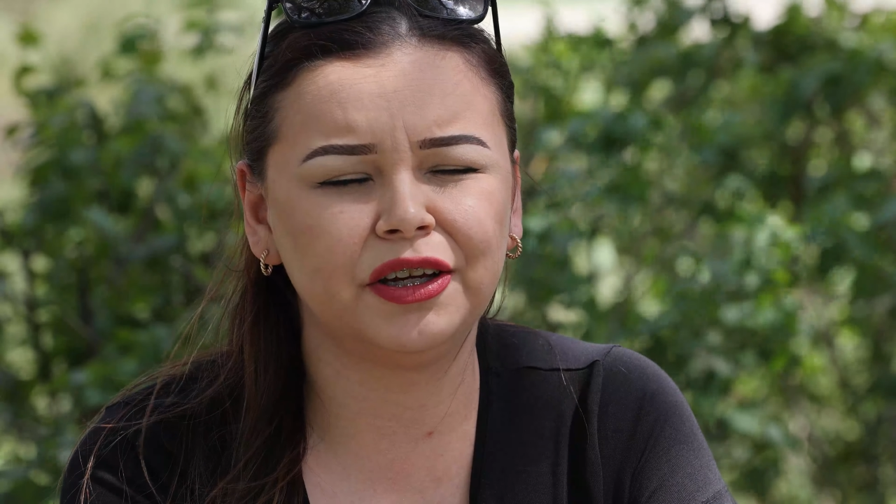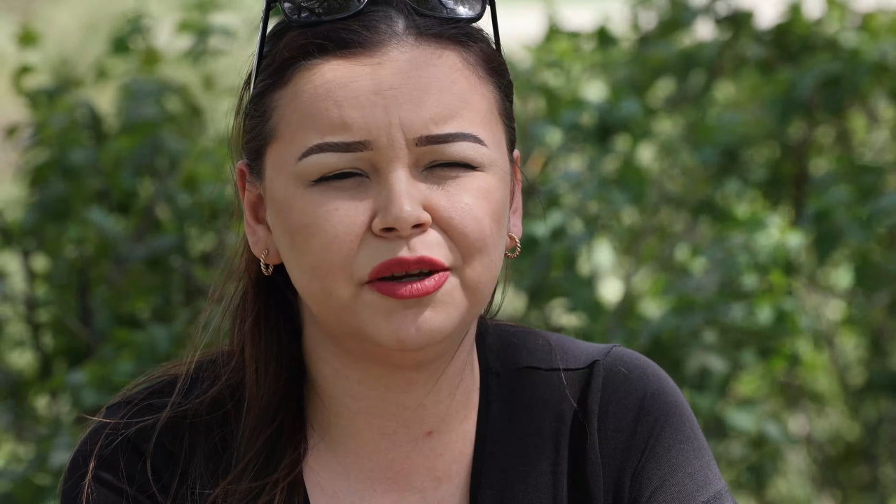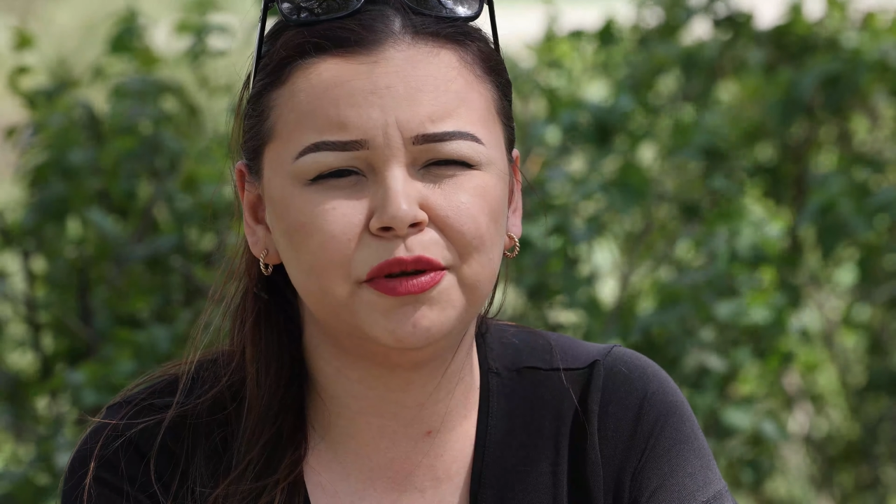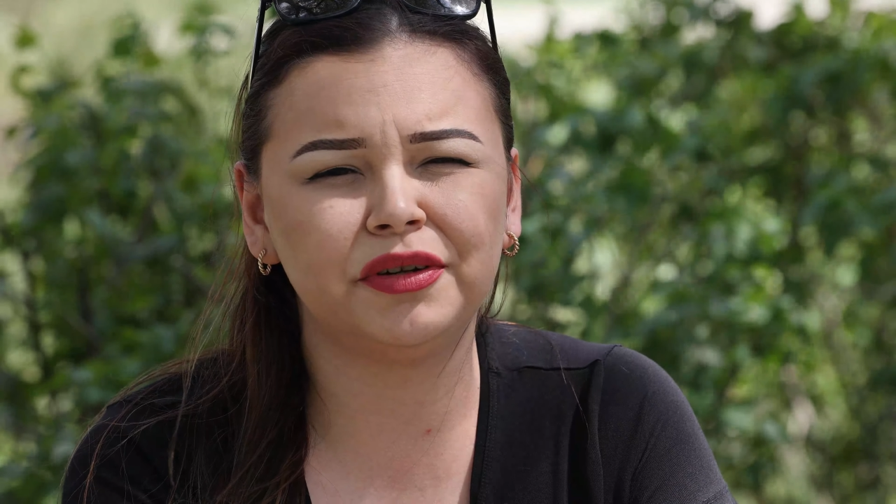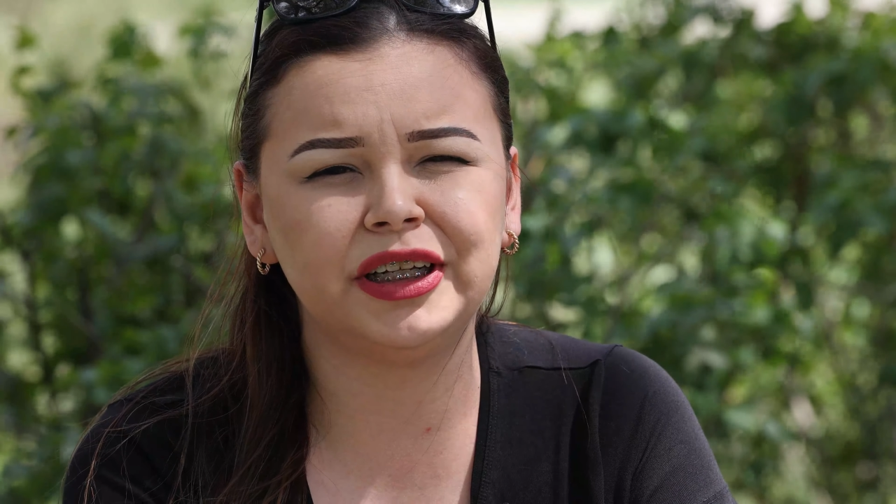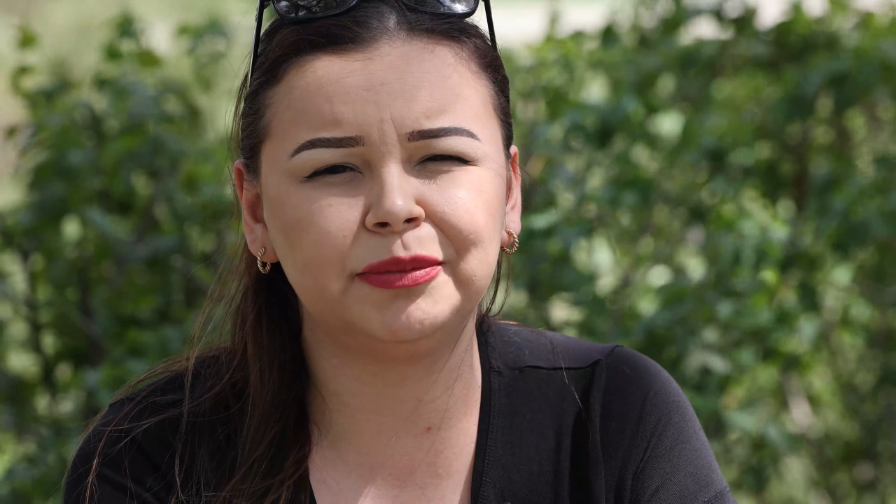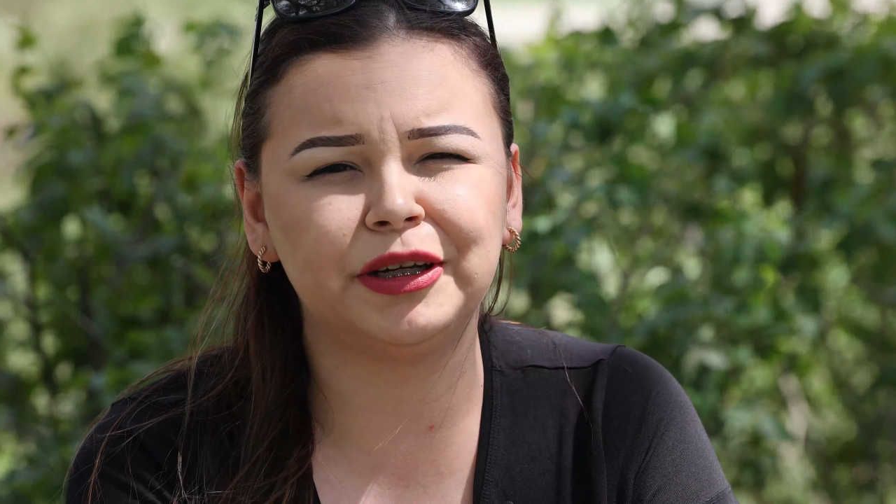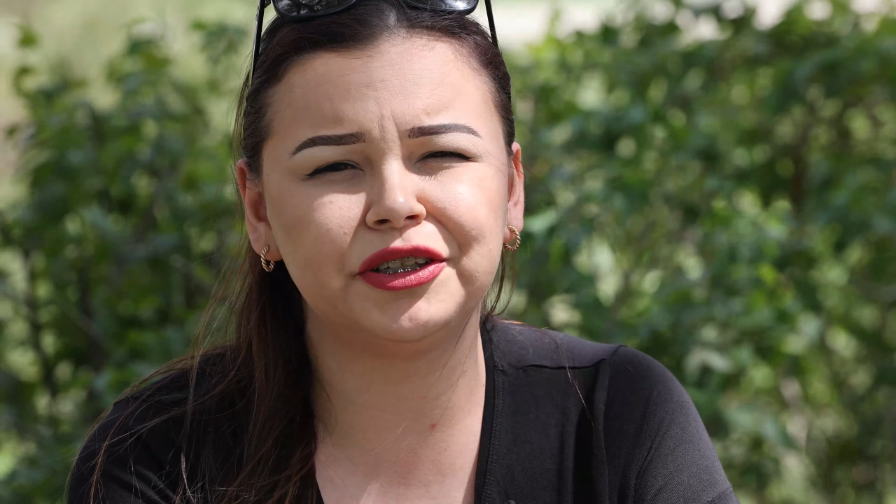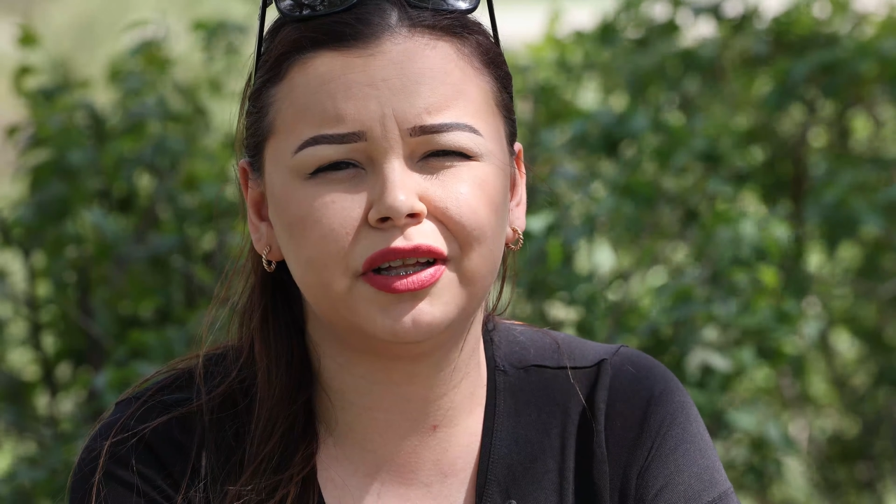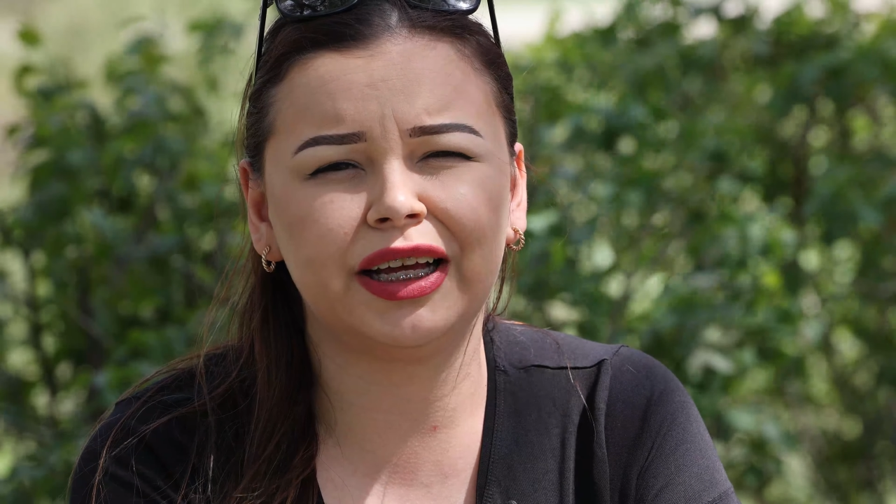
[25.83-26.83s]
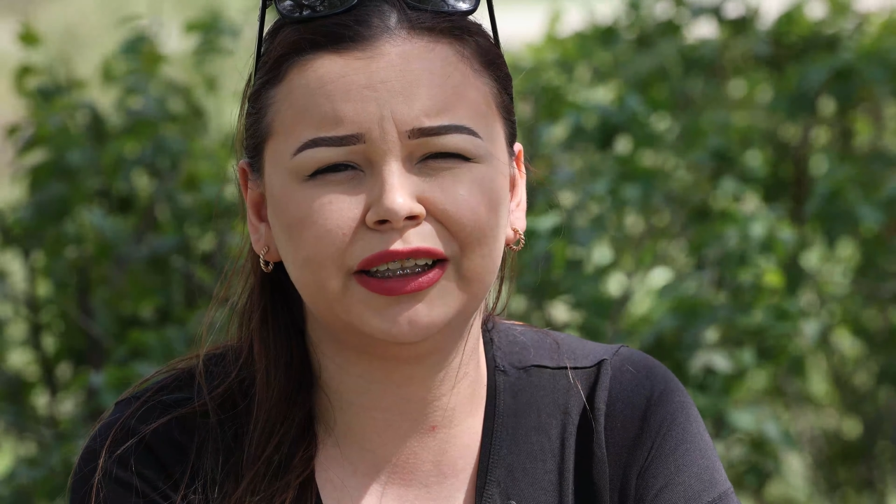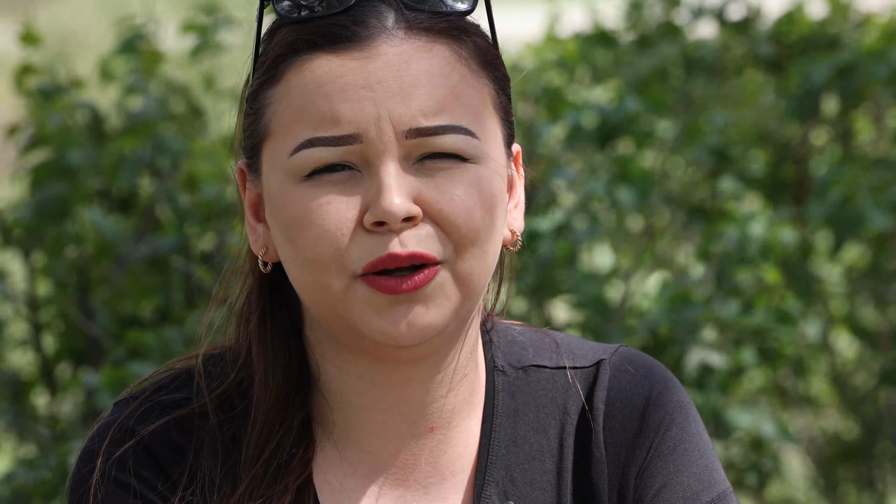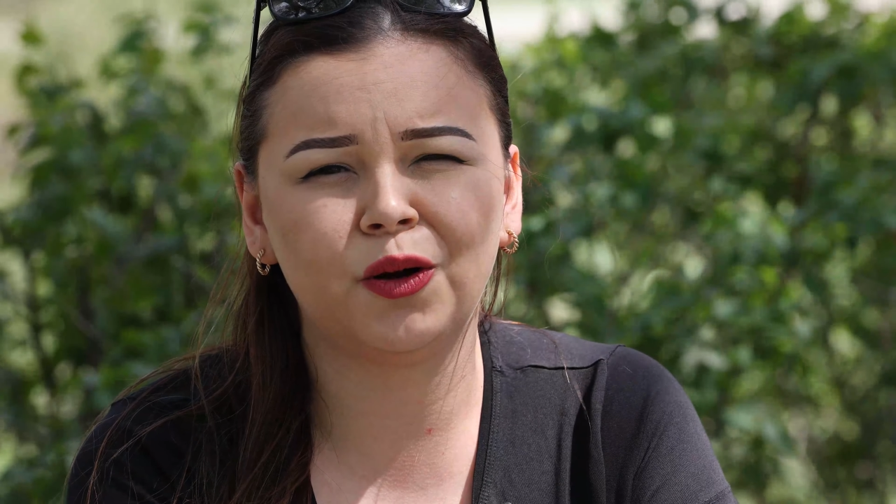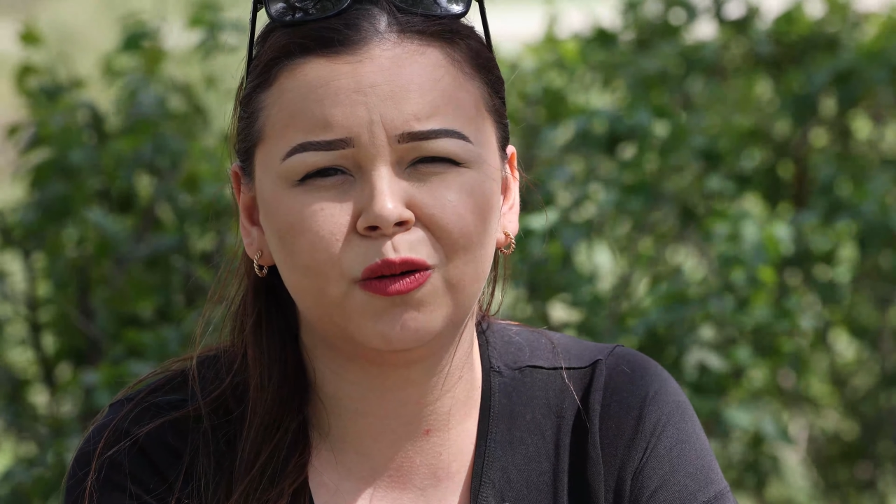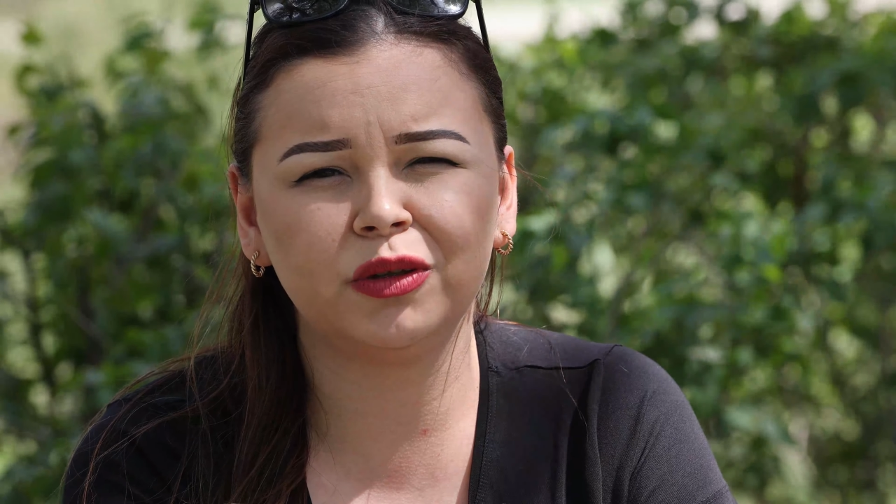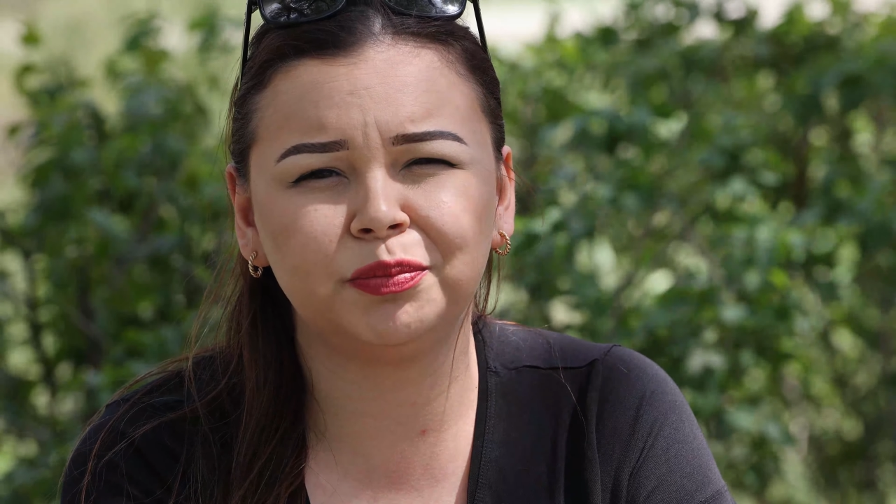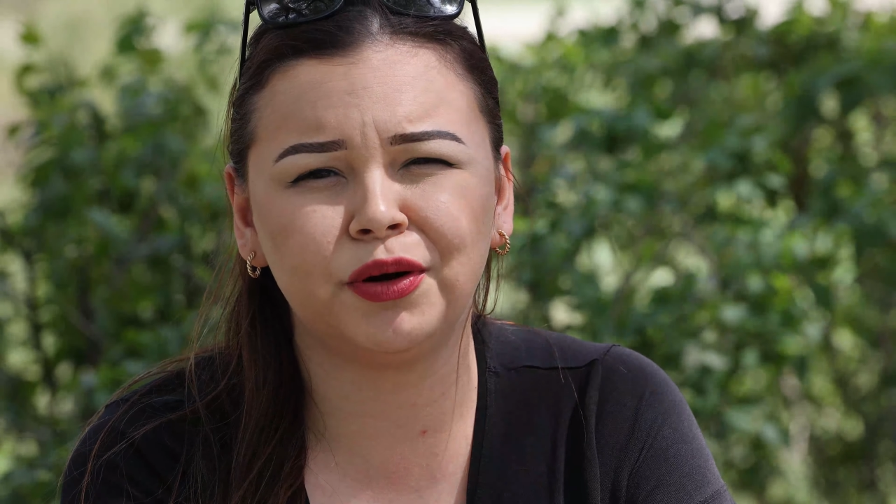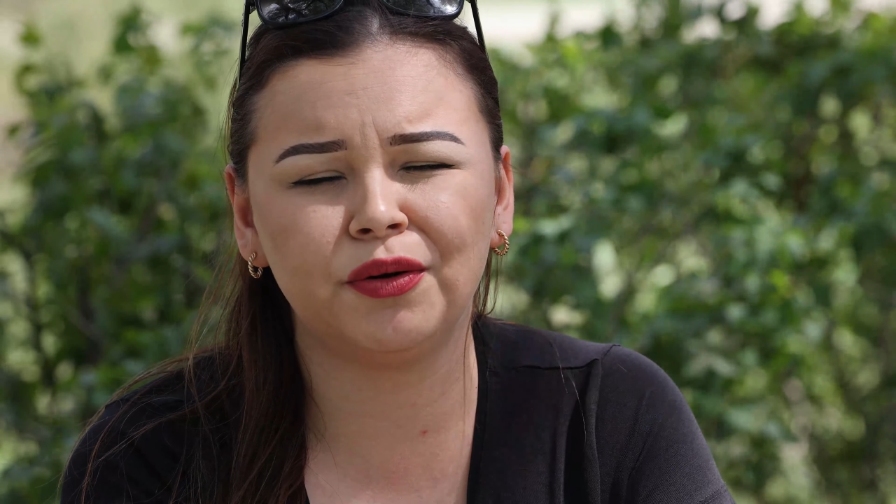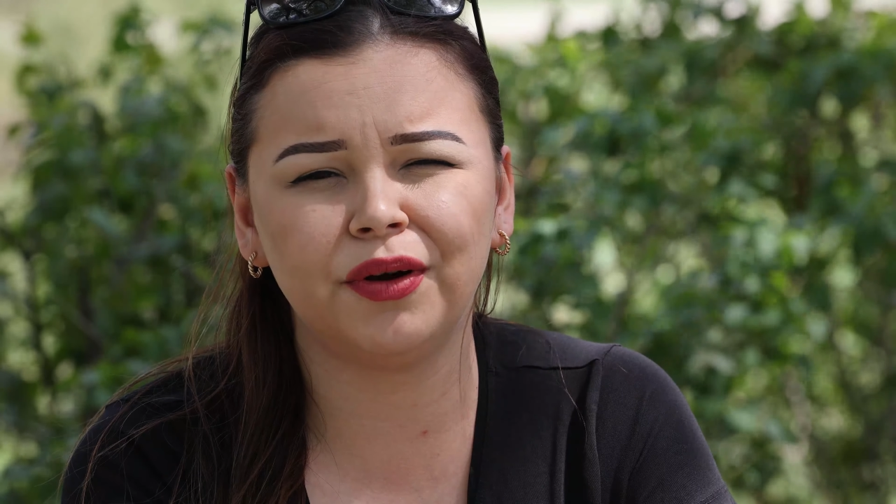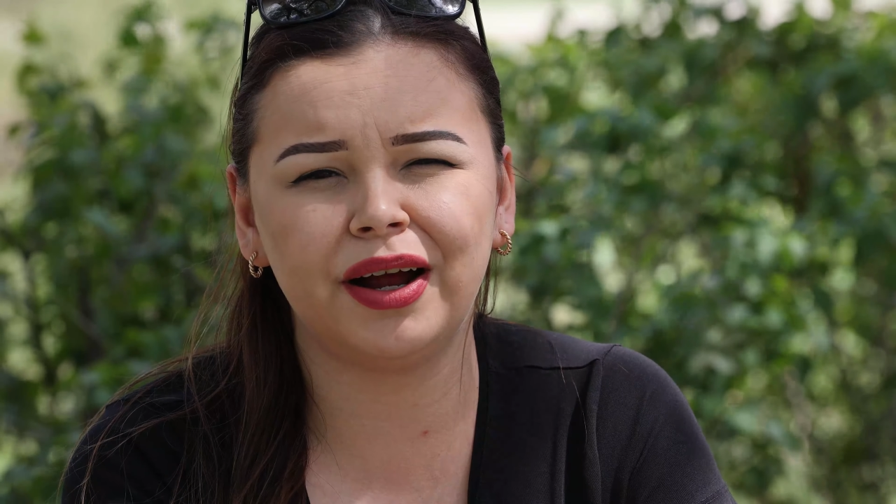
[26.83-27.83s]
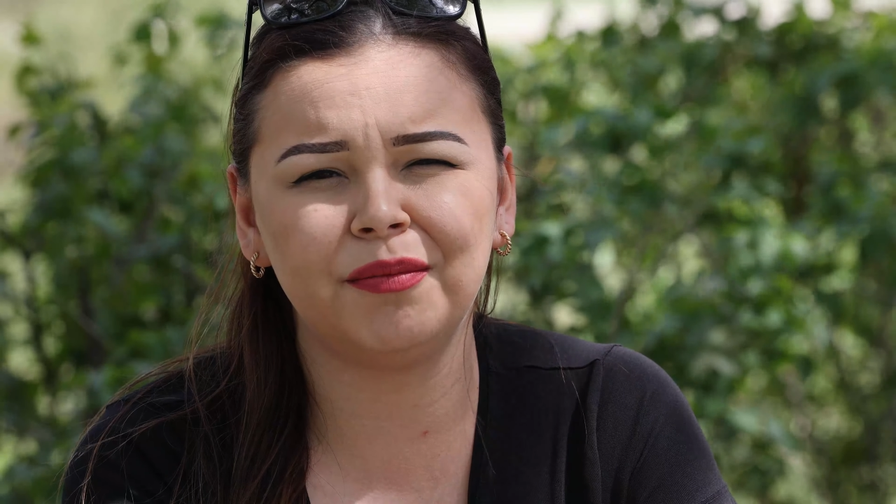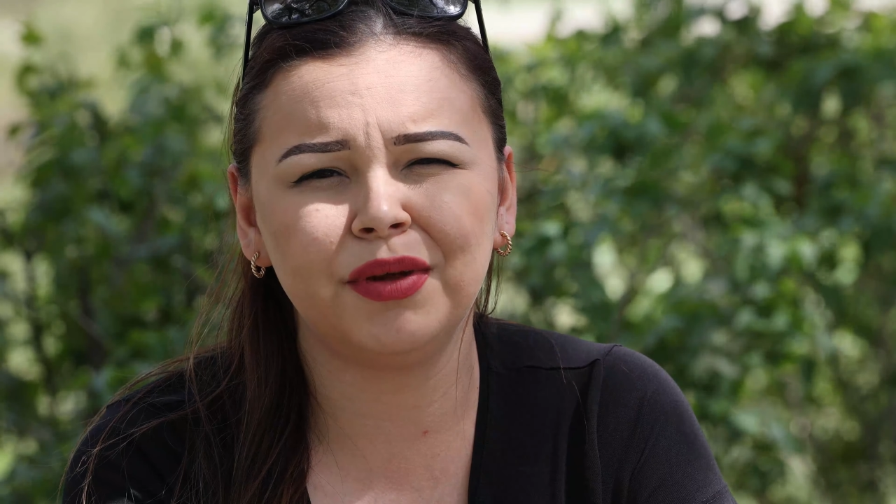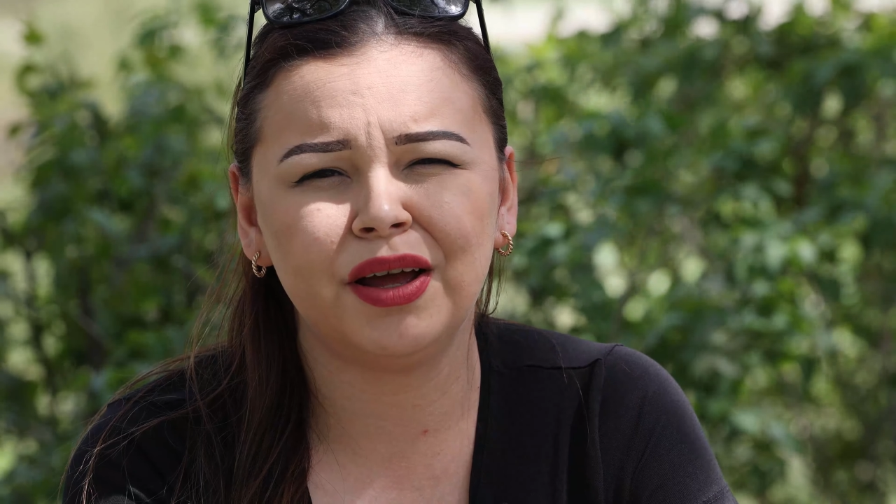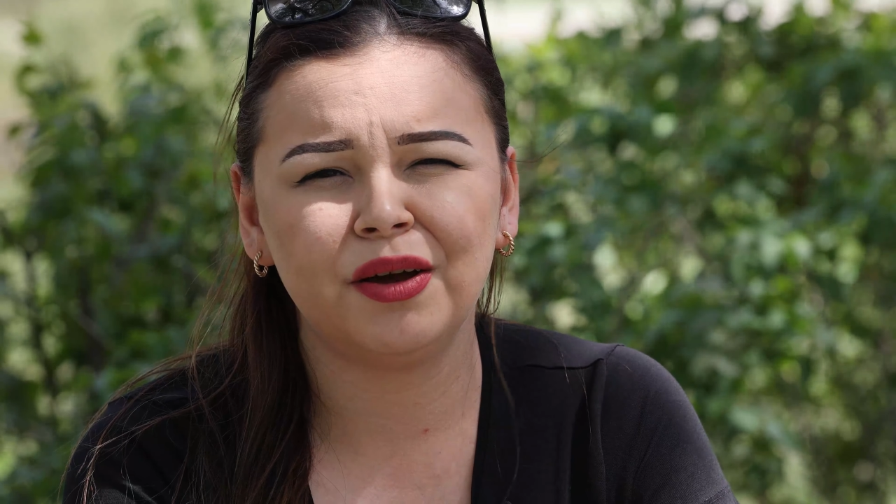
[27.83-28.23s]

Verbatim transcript: Community Specialized Homes program,